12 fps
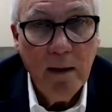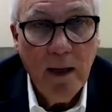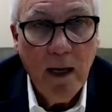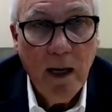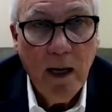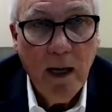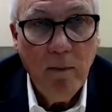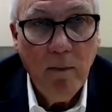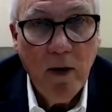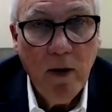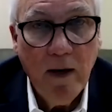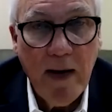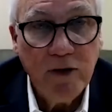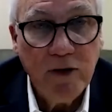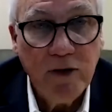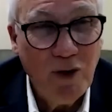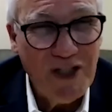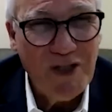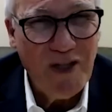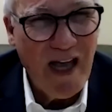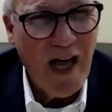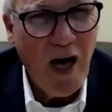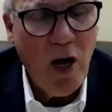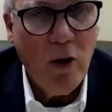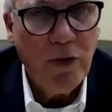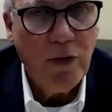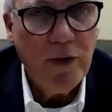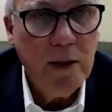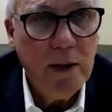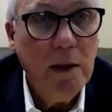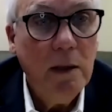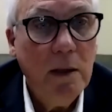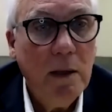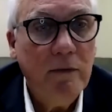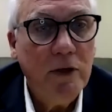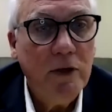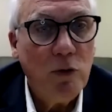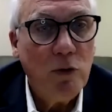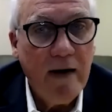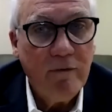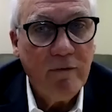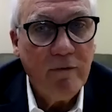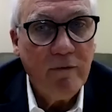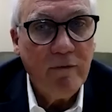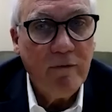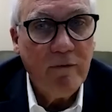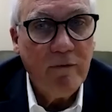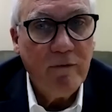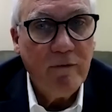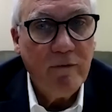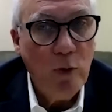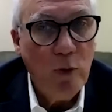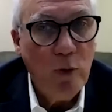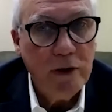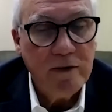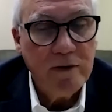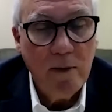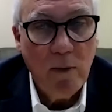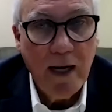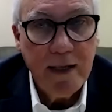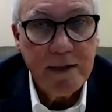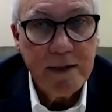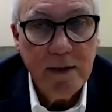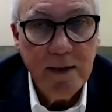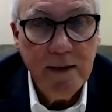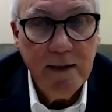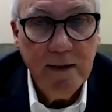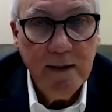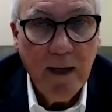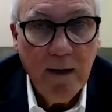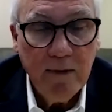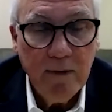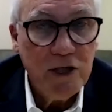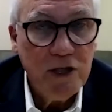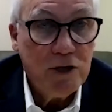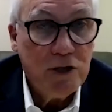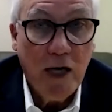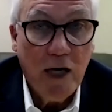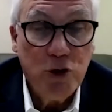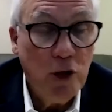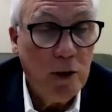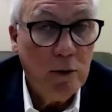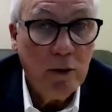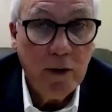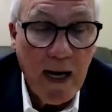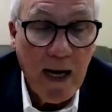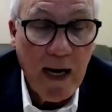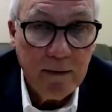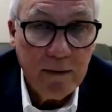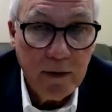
about the health of the drivers that are behind the wheels of semis. Let's just talk generally about,